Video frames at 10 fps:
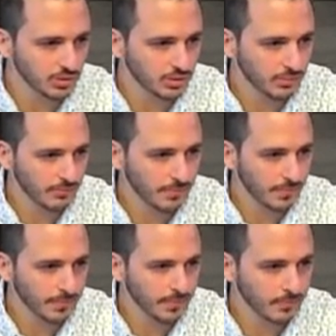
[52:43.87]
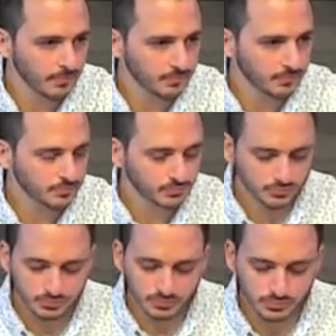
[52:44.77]

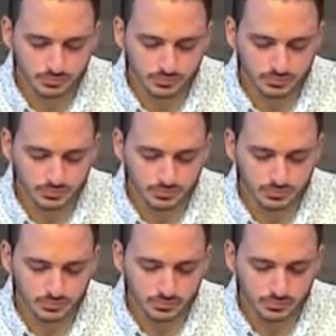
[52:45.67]
(no one is talking)